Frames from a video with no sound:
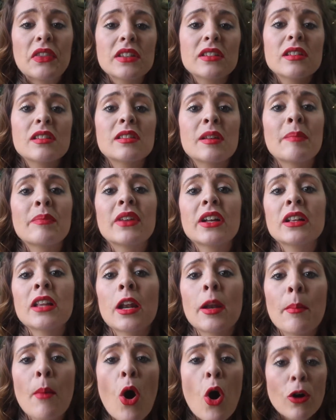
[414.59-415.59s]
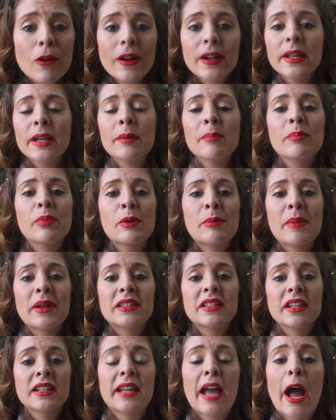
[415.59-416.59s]
This is something that I'm already
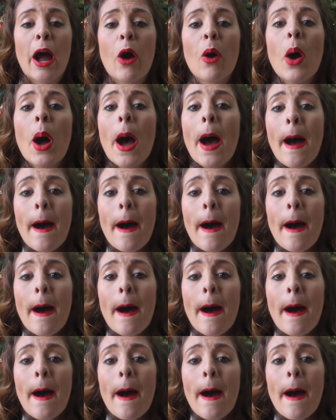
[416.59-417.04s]
implementing now